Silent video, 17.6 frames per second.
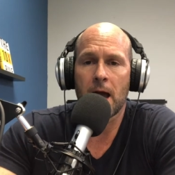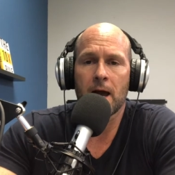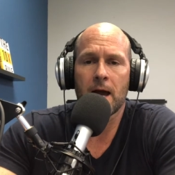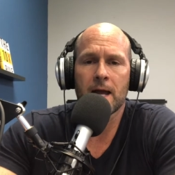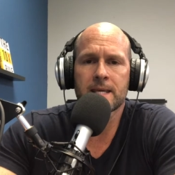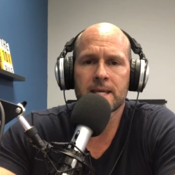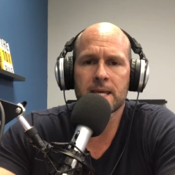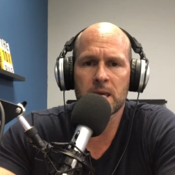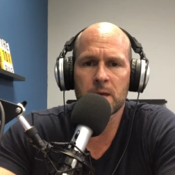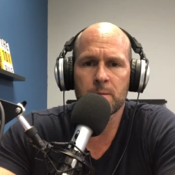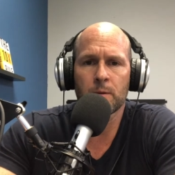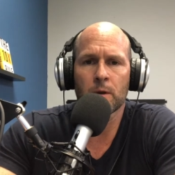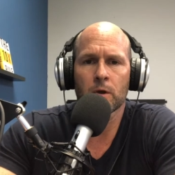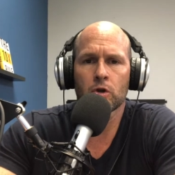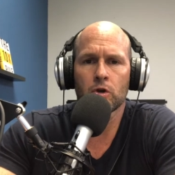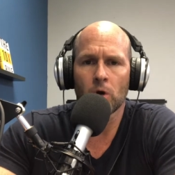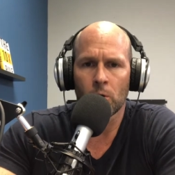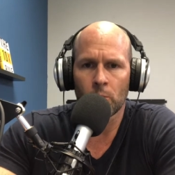I
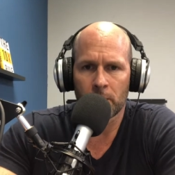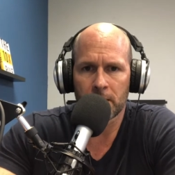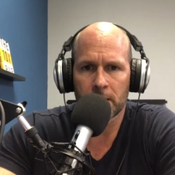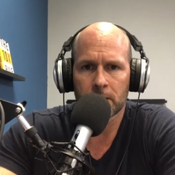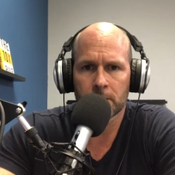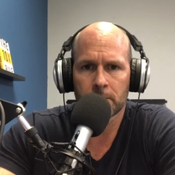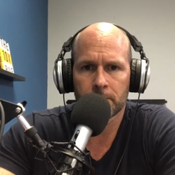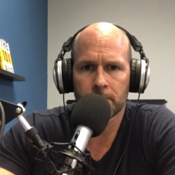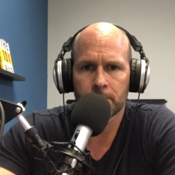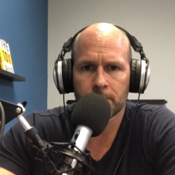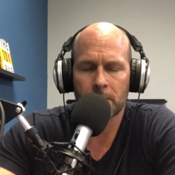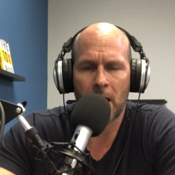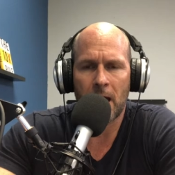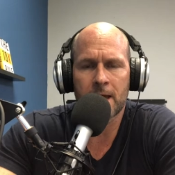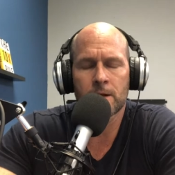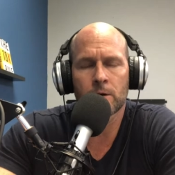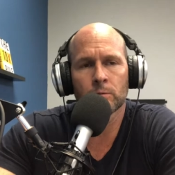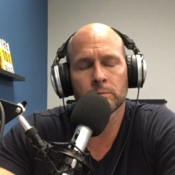keep going.
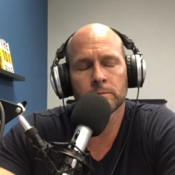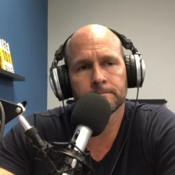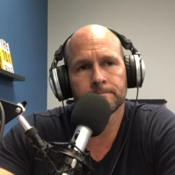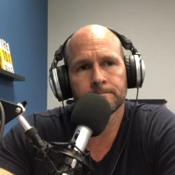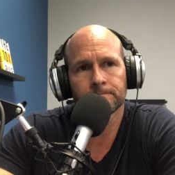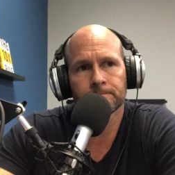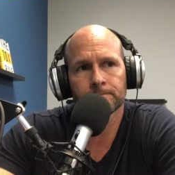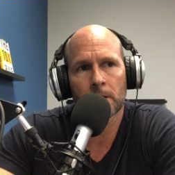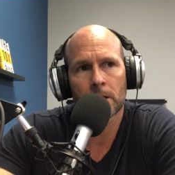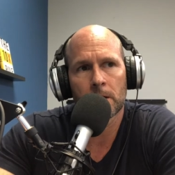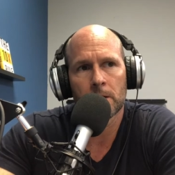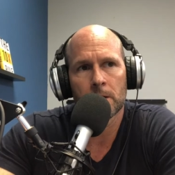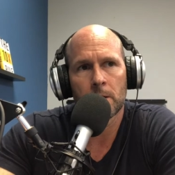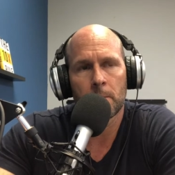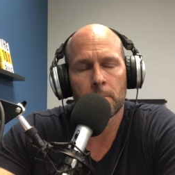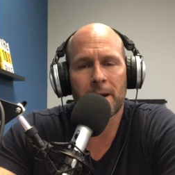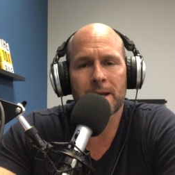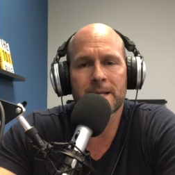
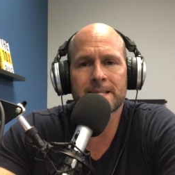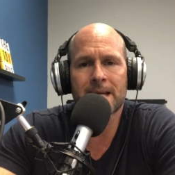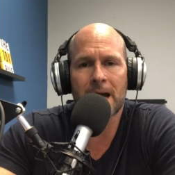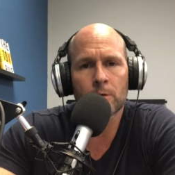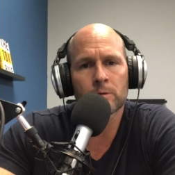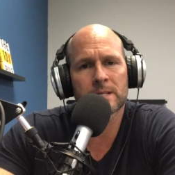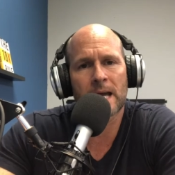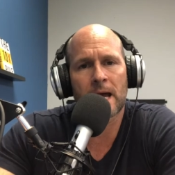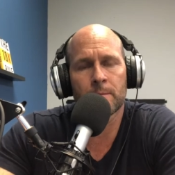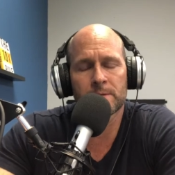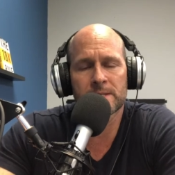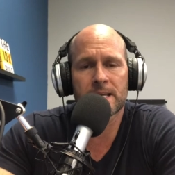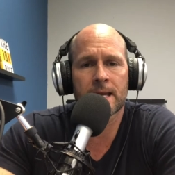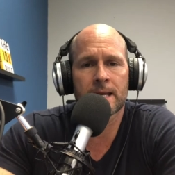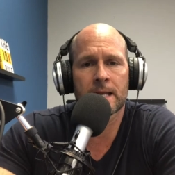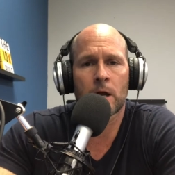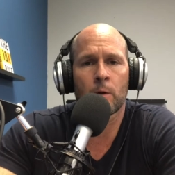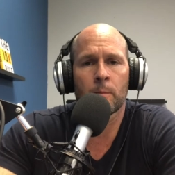My downtime is
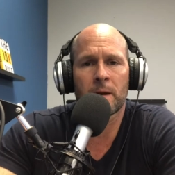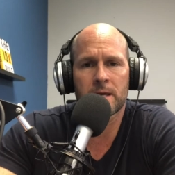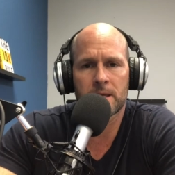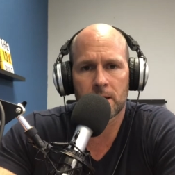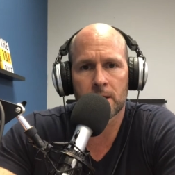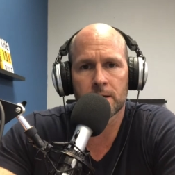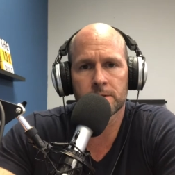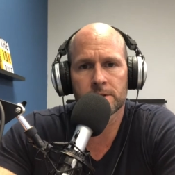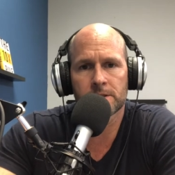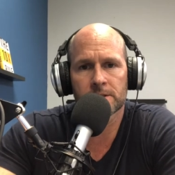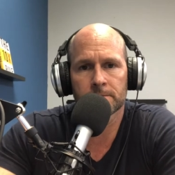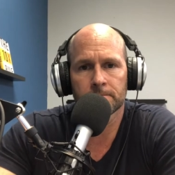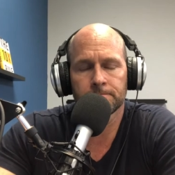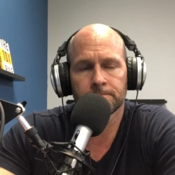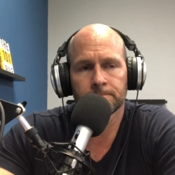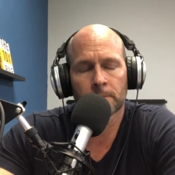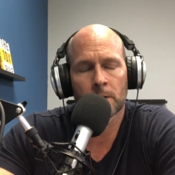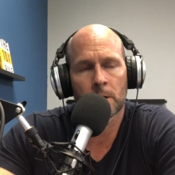hanging out with my kids.
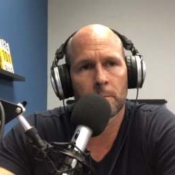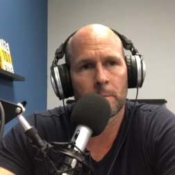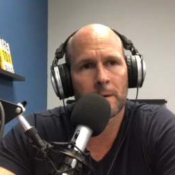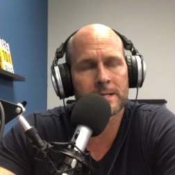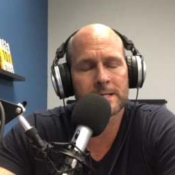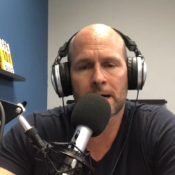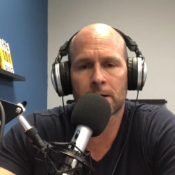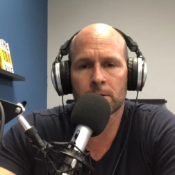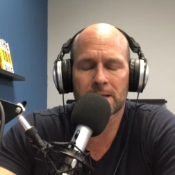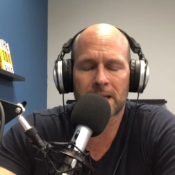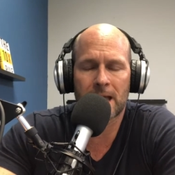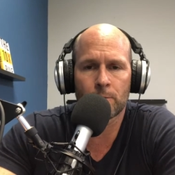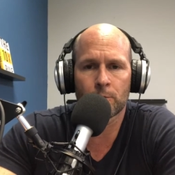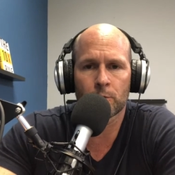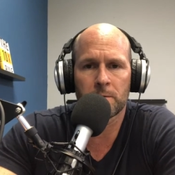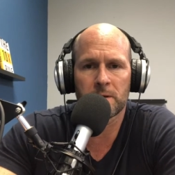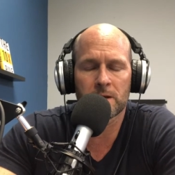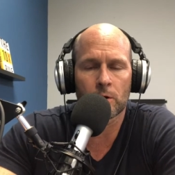My downtime
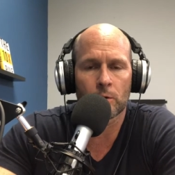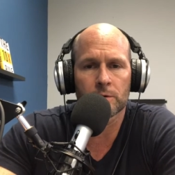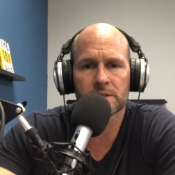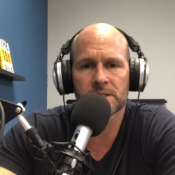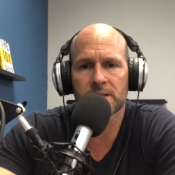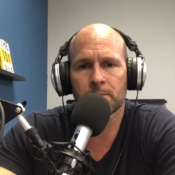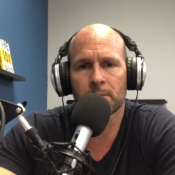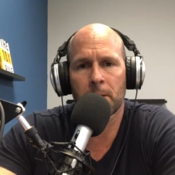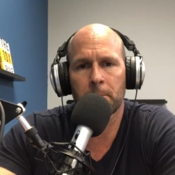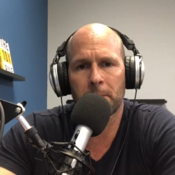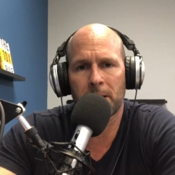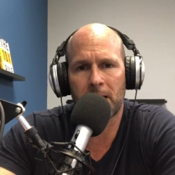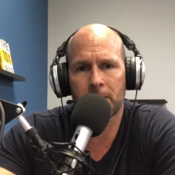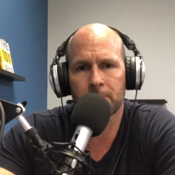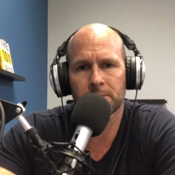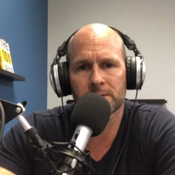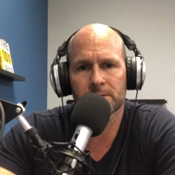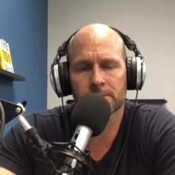would be going to see my
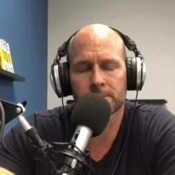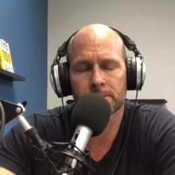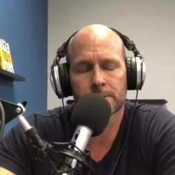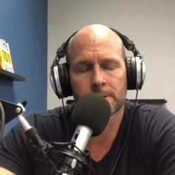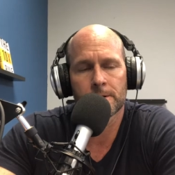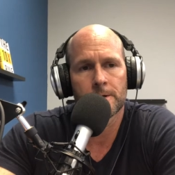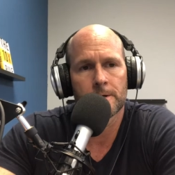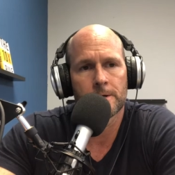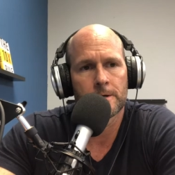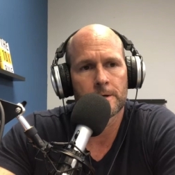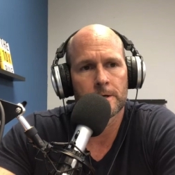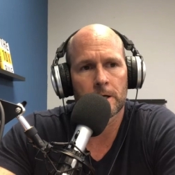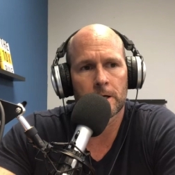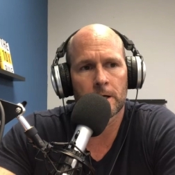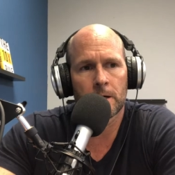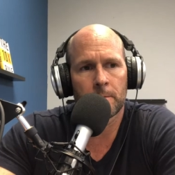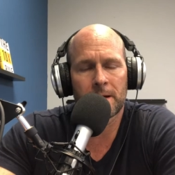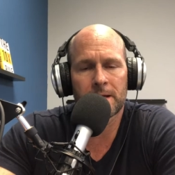pops.
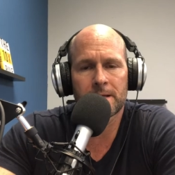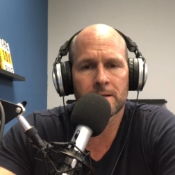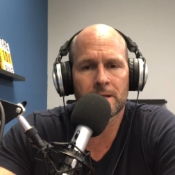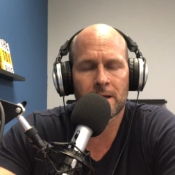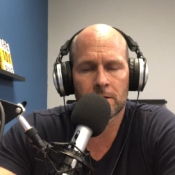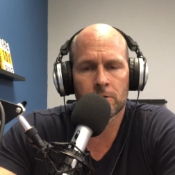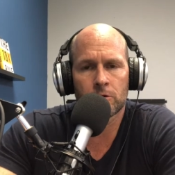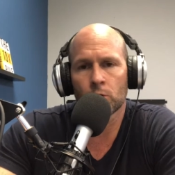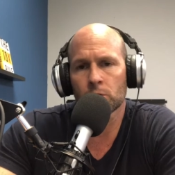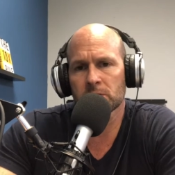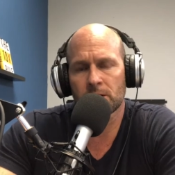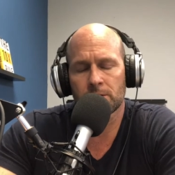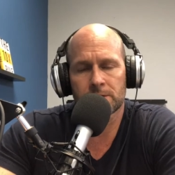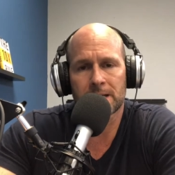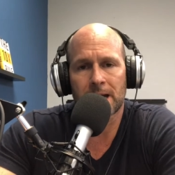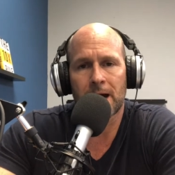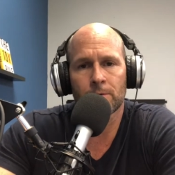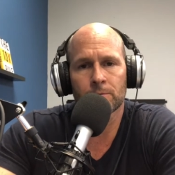Those are
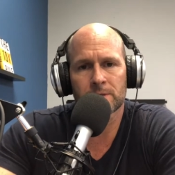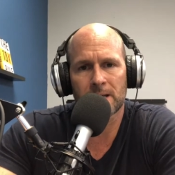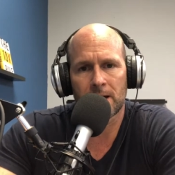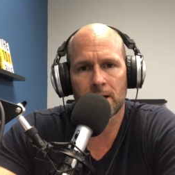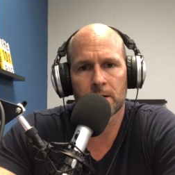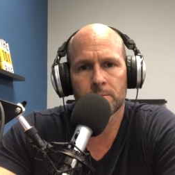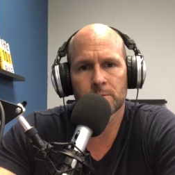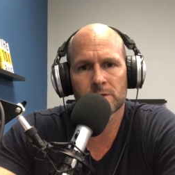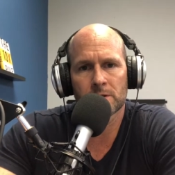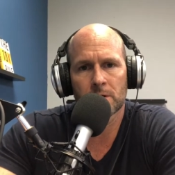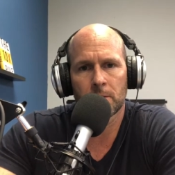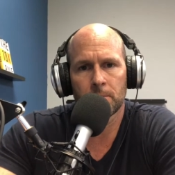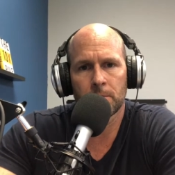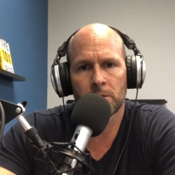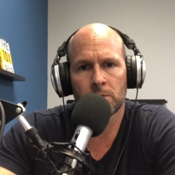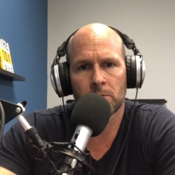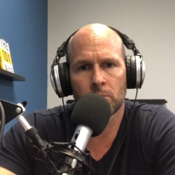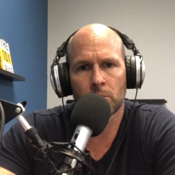downtimes.
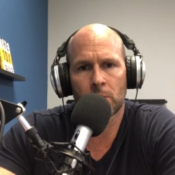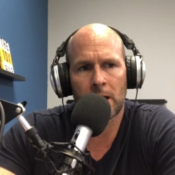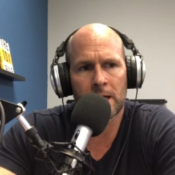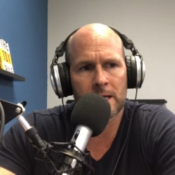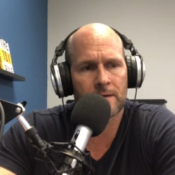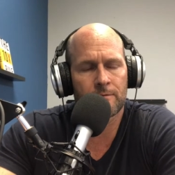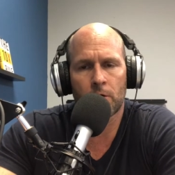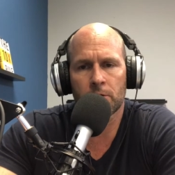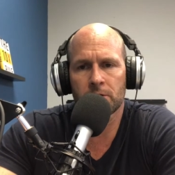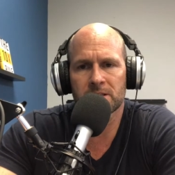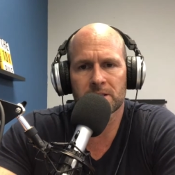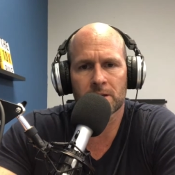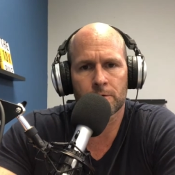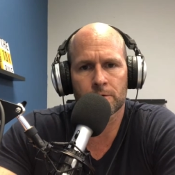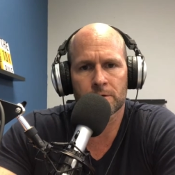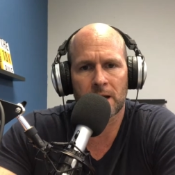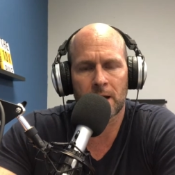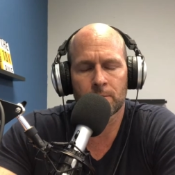But I have all this
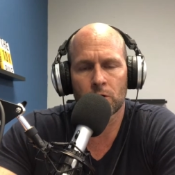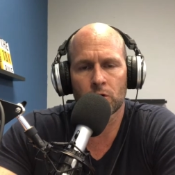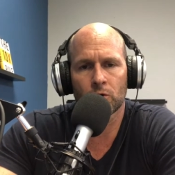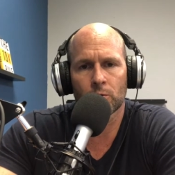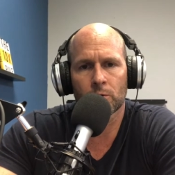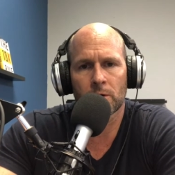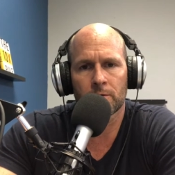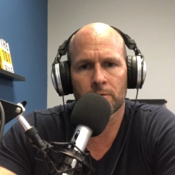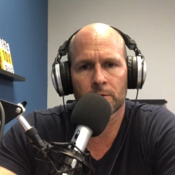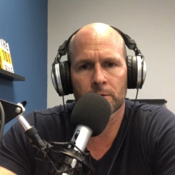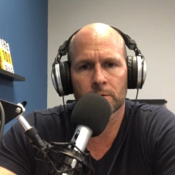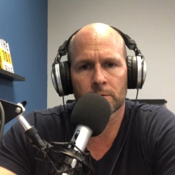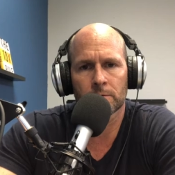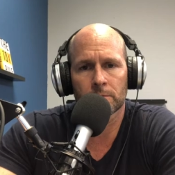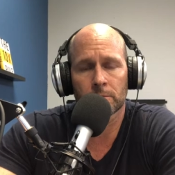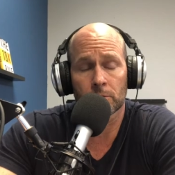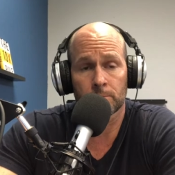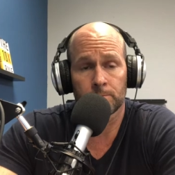other time to do whatever
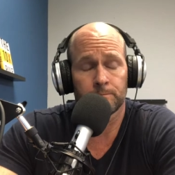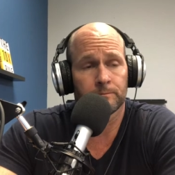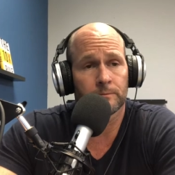or